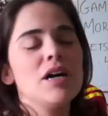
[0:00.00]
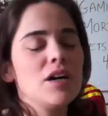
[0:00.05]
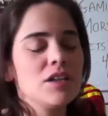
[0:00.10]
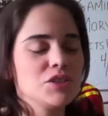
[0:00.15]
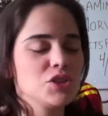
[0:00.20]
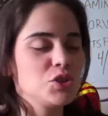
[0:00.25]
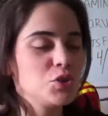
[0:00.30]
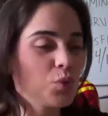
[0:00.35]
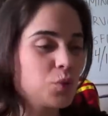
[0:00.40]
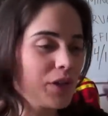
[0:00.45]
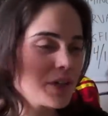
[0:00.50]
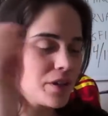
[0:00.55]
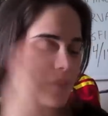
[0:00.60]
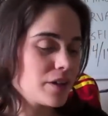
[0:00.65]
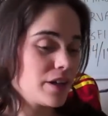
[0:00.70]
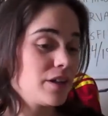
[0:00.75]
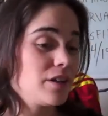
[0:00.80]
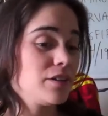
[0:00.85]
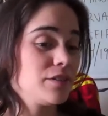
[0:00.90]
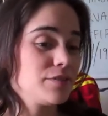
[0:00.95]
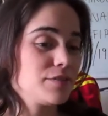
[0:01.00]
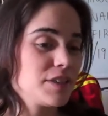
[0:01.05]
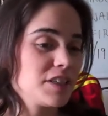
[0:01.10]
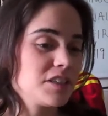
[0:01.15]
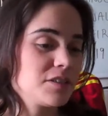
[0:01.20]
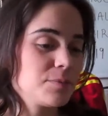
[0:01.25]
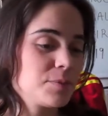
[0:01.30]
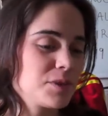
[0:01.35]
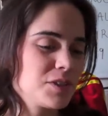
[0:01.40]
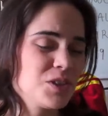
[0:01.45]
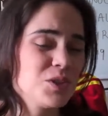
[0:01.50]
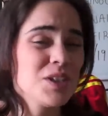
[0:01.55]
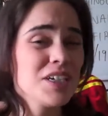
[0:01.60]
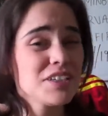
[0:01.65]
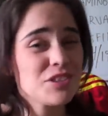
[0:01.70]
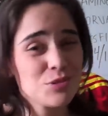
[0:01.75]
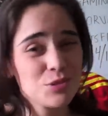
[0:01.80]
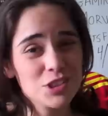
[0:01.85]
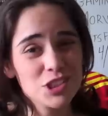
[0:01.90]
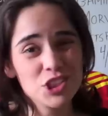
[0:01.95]
On Twitter and on Facebook, you
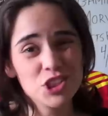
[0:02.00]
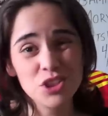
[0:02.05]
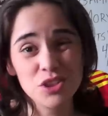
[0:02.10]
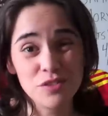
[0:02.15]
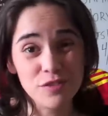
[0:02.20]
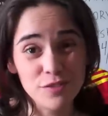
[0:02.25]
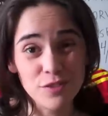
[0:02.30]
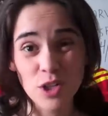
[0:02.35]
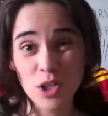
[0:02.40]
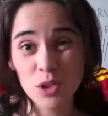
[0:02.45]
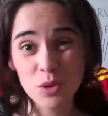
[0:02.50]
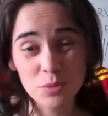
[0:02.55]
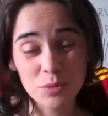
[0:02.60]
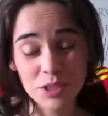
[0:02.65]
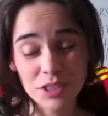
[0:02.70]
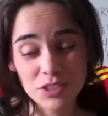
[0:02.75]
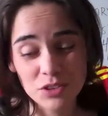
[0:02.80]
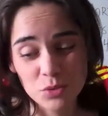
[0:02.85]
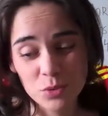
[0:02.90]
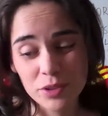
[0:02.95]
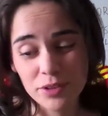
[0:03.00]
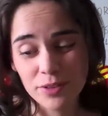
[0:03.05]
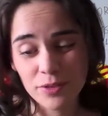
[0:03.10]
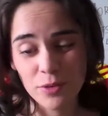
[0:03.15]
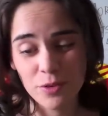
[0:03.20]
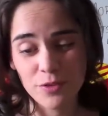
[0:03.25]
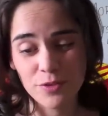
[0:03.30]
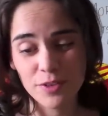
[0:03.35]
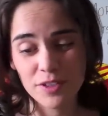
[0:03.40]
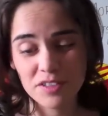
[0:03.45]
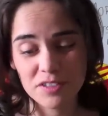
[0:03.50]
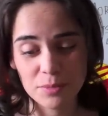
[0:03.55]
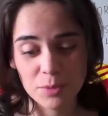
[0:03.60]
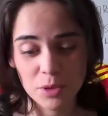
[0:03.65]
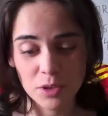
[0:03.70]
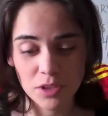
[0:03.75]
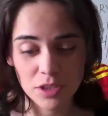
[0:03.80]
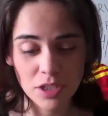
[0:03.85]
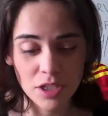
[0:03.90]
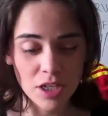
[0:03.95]
guys really should follow me on Twitter or
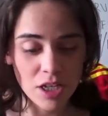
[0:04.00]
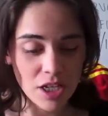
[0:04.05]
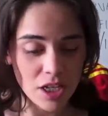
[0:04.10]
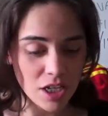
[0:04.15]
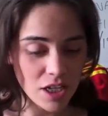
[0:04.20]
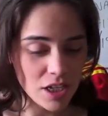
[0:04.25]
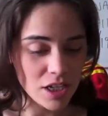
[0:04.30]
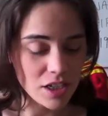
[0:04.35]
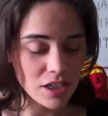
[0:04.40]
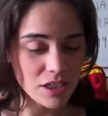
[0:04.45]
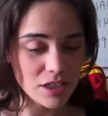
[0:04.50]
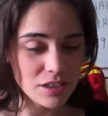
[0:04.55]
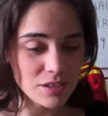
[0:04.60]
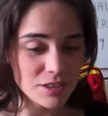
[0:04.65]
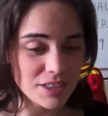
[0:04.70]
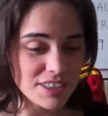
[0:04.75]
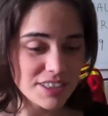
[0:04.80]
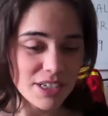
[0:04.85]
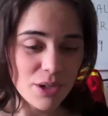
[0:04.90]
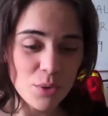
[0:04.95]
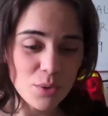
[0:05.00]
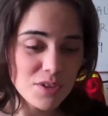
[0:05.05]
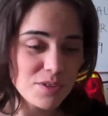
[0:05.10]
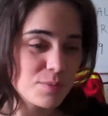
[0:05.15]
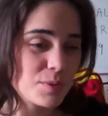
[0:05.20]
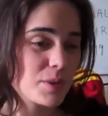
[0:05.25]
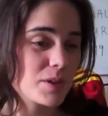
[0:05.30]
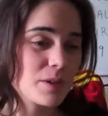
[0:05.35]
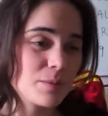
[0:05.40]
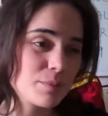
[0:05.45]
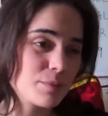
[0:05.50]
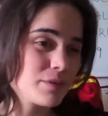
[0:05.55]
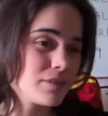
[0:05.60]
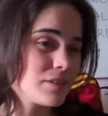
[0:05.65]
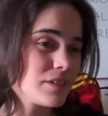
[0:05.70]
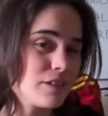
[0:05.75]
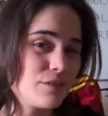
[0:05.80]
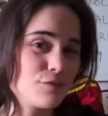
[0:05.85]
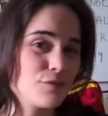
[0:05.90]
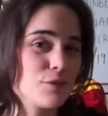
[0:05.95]
Facebook, because uh, I always put up
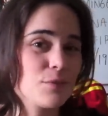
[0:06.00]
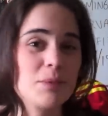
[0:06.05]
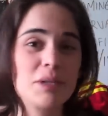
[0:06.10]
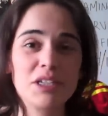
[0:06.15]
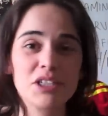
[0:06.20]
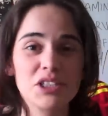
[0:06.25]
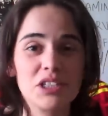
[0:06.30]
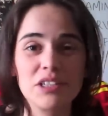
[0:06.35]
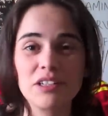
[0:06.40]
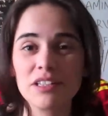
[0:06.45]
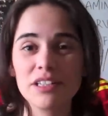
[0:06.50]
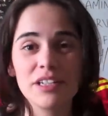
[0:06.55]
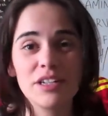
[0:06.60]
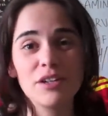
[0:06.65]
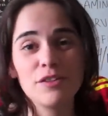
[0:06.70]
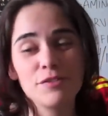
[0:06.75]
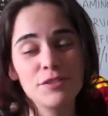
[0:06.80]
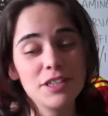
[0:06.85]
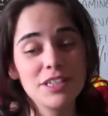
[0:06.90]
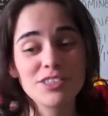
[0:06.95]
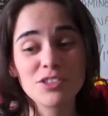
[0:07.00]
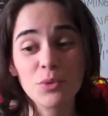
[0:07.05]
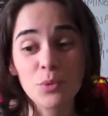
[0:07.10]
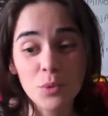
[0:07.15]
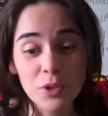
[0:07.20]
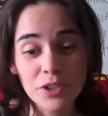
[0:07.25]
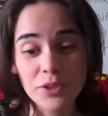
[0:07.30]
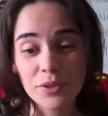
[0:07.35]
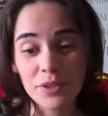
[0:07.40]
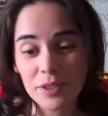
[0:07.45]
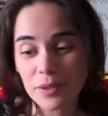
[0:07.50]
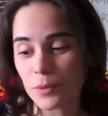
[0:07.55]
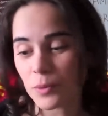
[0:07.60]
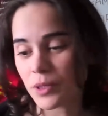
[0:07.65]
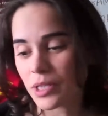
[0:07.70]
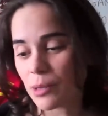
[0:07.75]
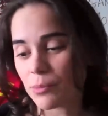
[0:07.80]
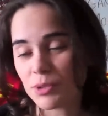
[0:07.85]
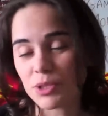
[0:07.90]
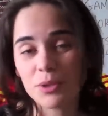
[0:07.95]
information on there. If you guys are wondering
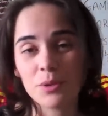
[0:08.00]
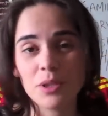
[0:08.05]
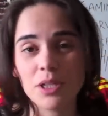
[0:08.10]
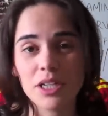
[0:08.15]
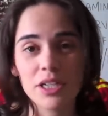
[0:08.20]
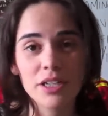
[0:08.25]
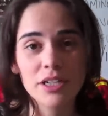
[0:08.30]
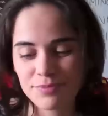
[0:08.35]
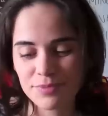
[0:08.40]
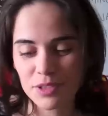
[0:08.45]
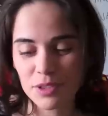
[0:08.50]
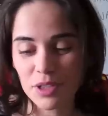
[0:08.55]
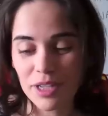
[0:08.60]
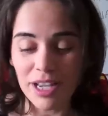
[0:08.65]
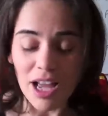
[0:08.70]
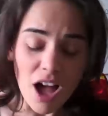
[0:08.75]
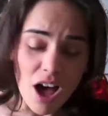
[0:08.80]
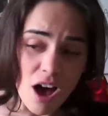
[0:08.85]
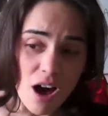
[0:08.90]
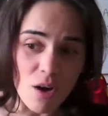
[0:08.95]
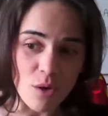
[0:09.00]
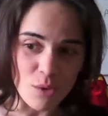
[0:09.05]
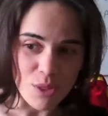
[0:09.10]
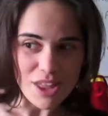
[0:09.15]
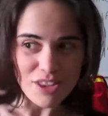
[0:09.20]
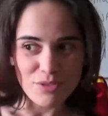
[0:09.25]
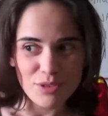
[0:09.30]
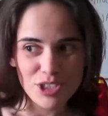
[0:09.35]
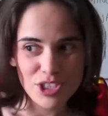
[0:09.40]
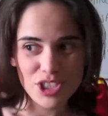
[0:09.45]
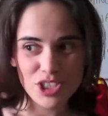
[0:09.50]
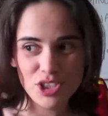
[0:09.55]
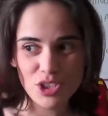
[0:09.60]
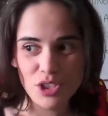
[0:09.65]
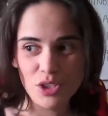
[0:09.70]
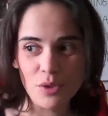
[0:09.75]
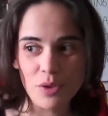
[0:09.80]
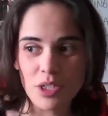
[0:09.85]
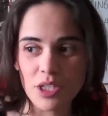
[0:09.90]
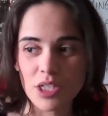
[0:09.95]
what I'm doing, you're like, oh, that's what she's
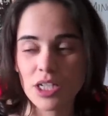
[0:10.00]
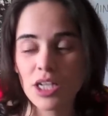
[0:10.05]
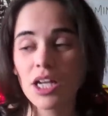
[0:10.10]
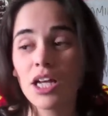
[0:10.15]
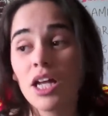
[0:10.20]
doing,